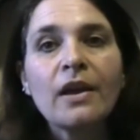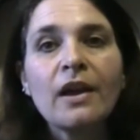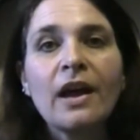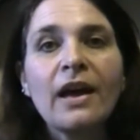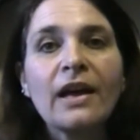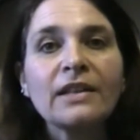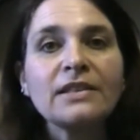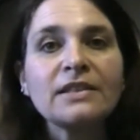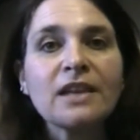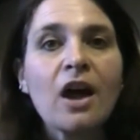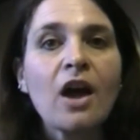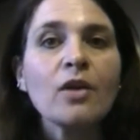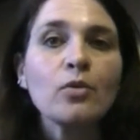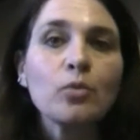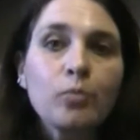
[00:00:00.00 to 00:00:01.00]
And
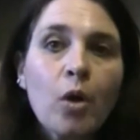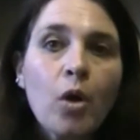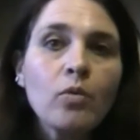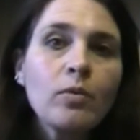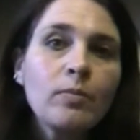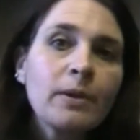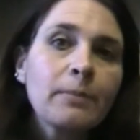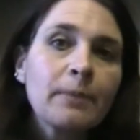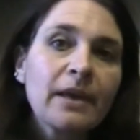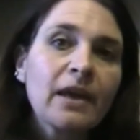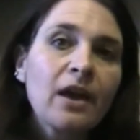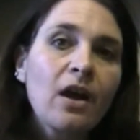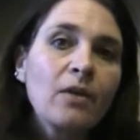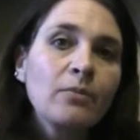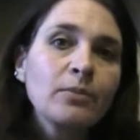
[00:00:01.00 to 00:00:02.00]
I will probably pick
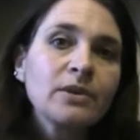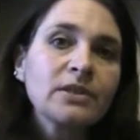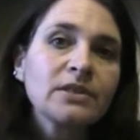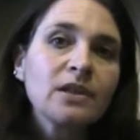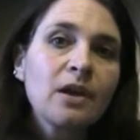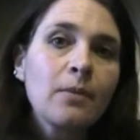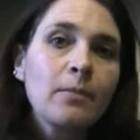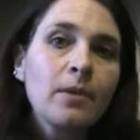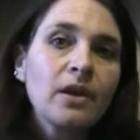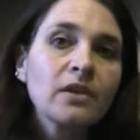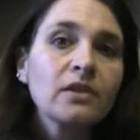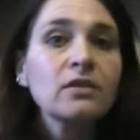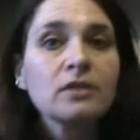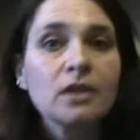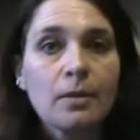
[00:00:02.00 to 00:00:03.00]
up some
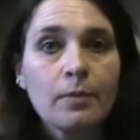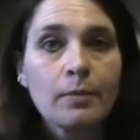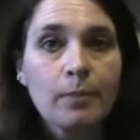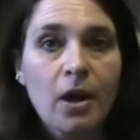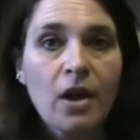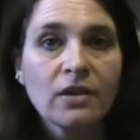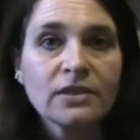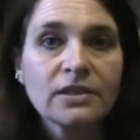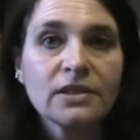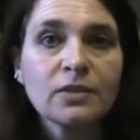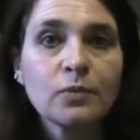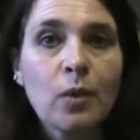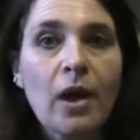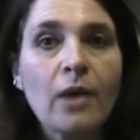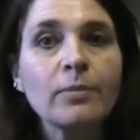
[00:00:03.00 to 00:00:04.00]
cucumber plants as
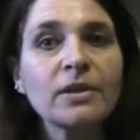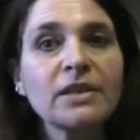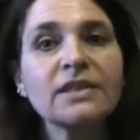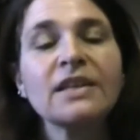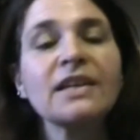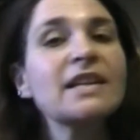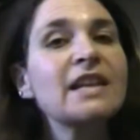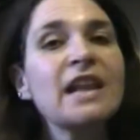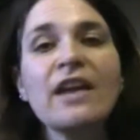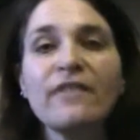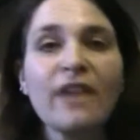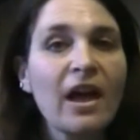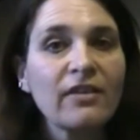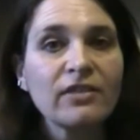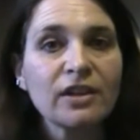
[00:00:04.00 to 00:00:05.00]
well, because I can never
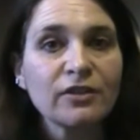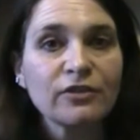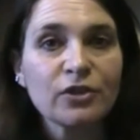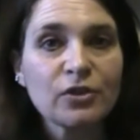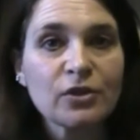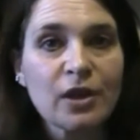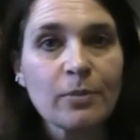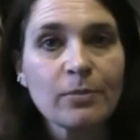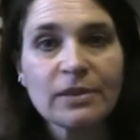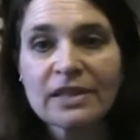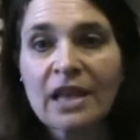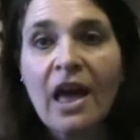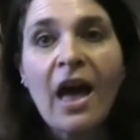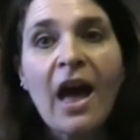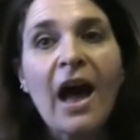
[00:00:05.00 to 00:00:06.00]
have enough cucumbers,
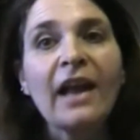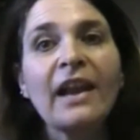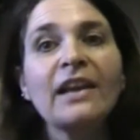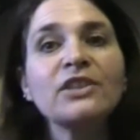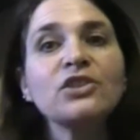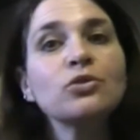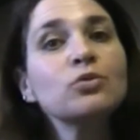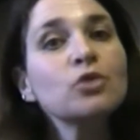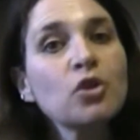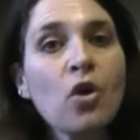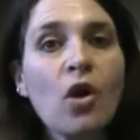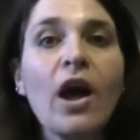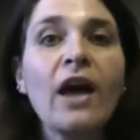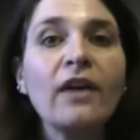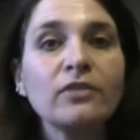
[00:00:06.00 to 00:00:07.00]
and I do
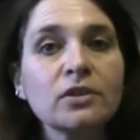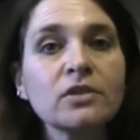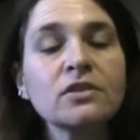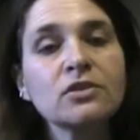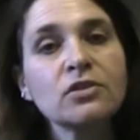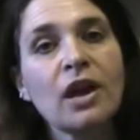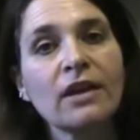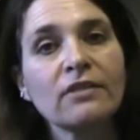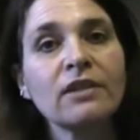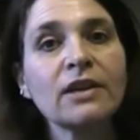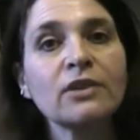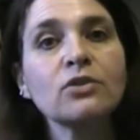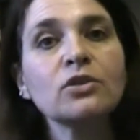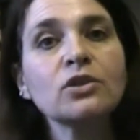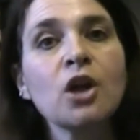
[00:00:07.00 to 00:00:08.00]
not have a good track
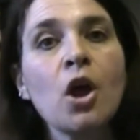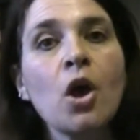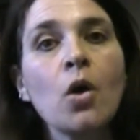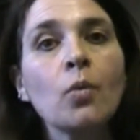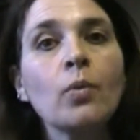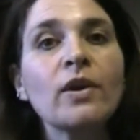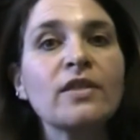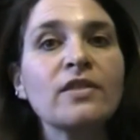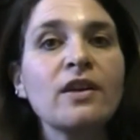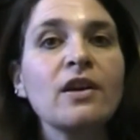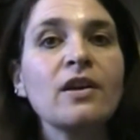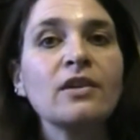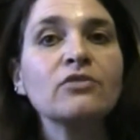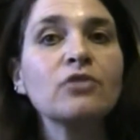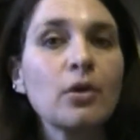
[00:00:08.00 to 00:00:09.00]
record with
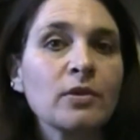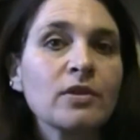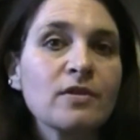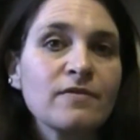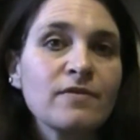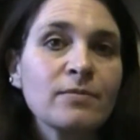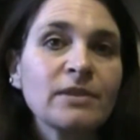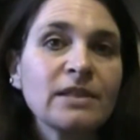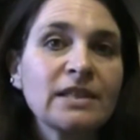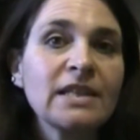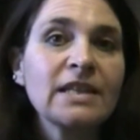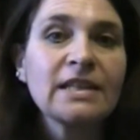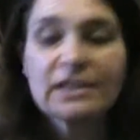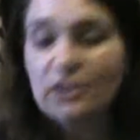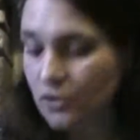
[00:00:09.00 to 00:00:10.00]
growing them from
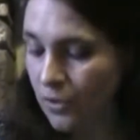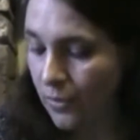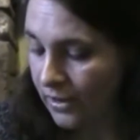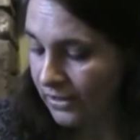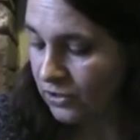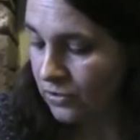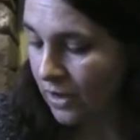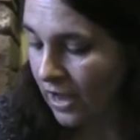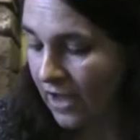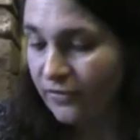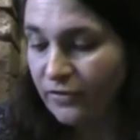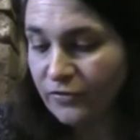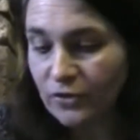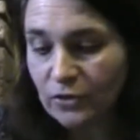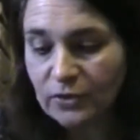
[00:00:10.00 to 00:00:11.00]
seeds, although I have
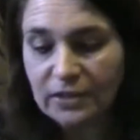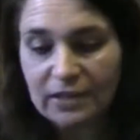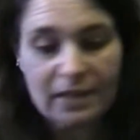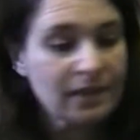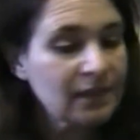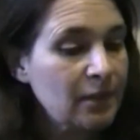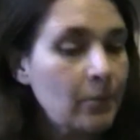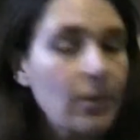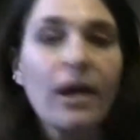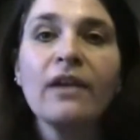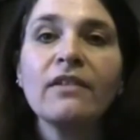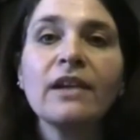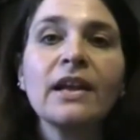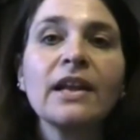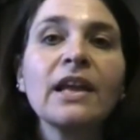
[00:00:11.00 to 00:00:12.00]
a few seeds
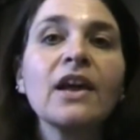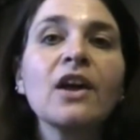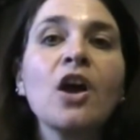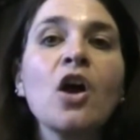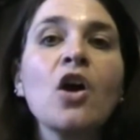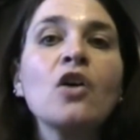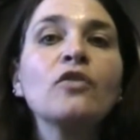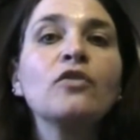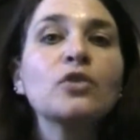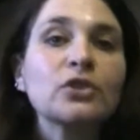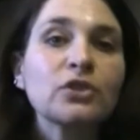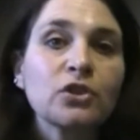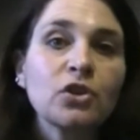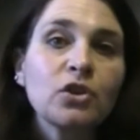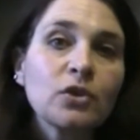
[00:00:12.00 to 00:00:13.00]
somewhere around here for
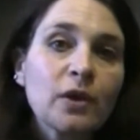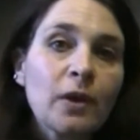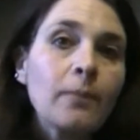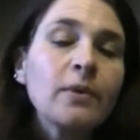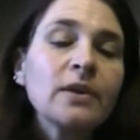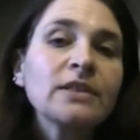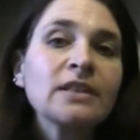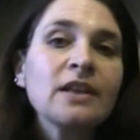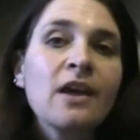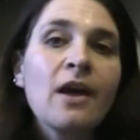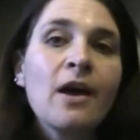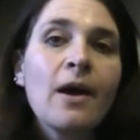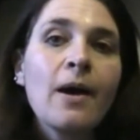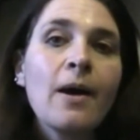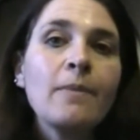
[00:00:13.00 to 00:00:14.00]
some cucumbers,
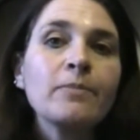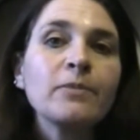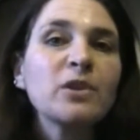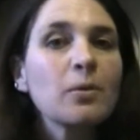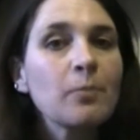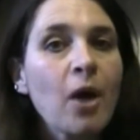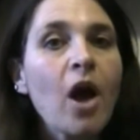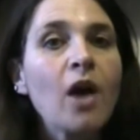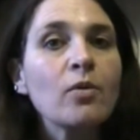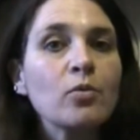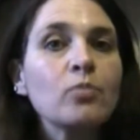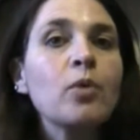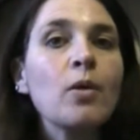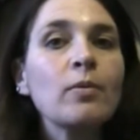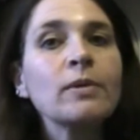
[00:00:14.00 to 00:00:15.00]
but I will
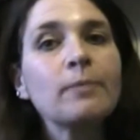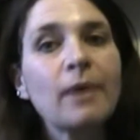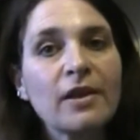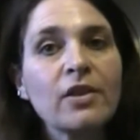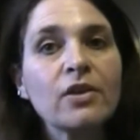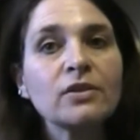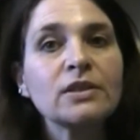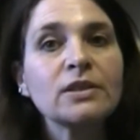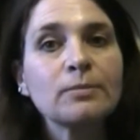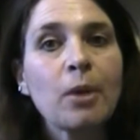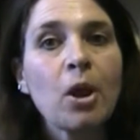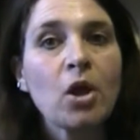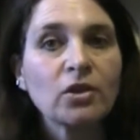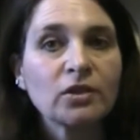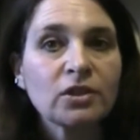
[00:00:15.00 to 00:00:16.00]
probably buy those as
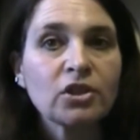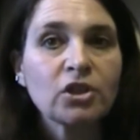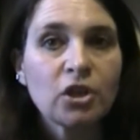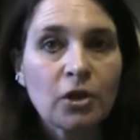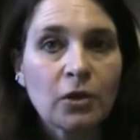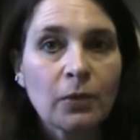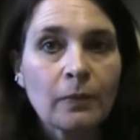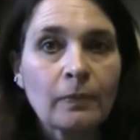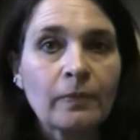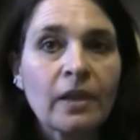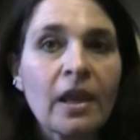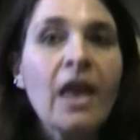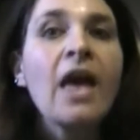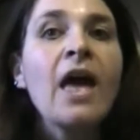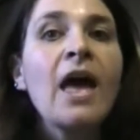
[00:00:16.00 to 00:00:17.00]
plants too.
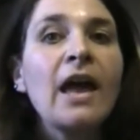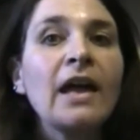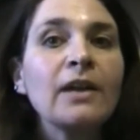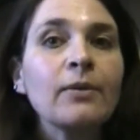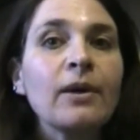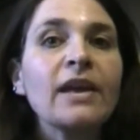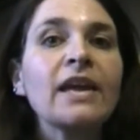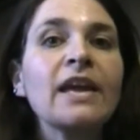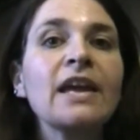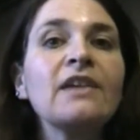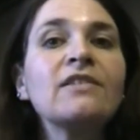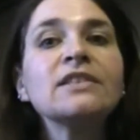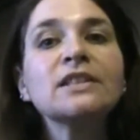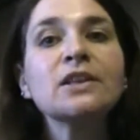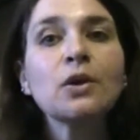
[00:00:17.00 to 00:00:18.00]
Anyway,
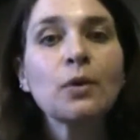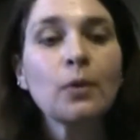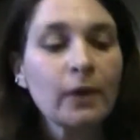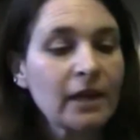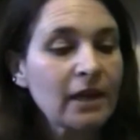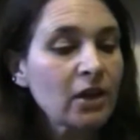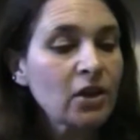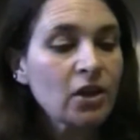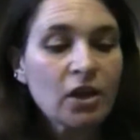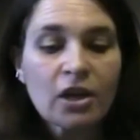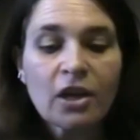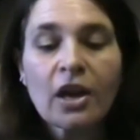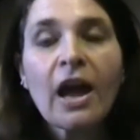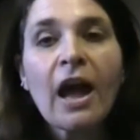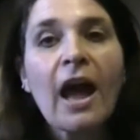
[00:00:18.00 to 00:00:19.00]
here is a quick
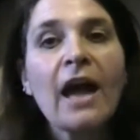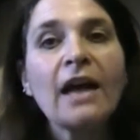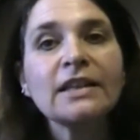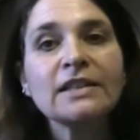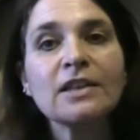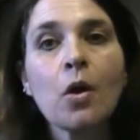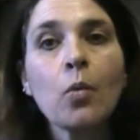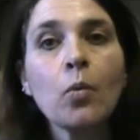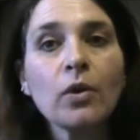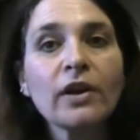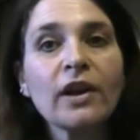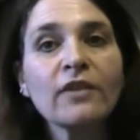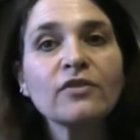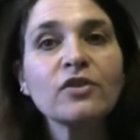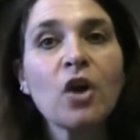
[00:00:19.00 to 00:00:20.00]
look at what
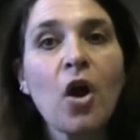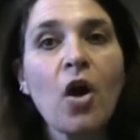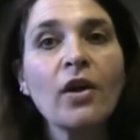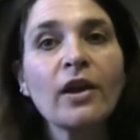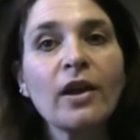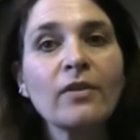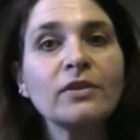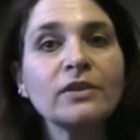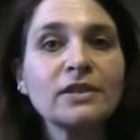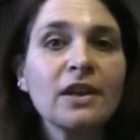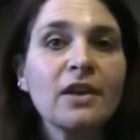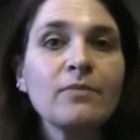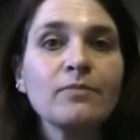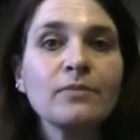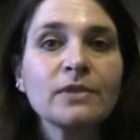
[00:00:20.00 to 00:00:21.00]
I've got and
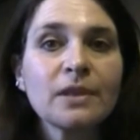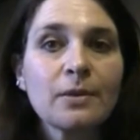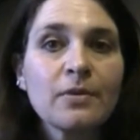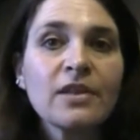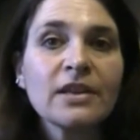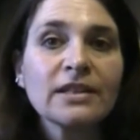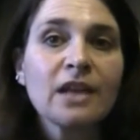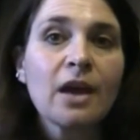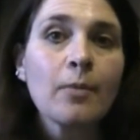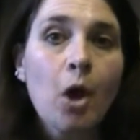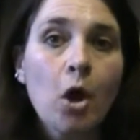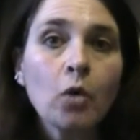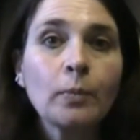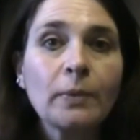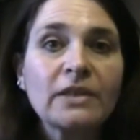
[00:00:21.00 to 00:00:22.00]
some of the things I'm
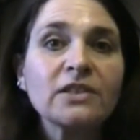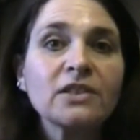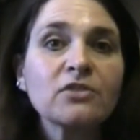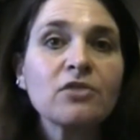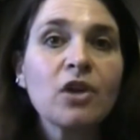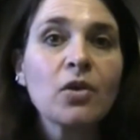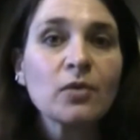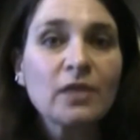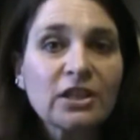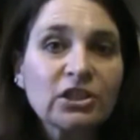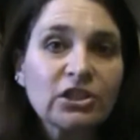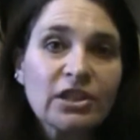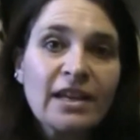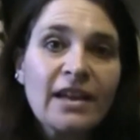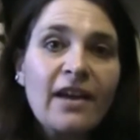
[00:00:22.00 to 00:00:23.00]
hoping to grow
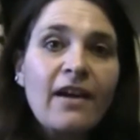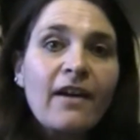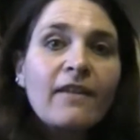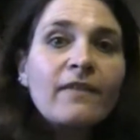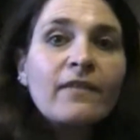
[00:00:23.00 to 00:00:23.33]
this year.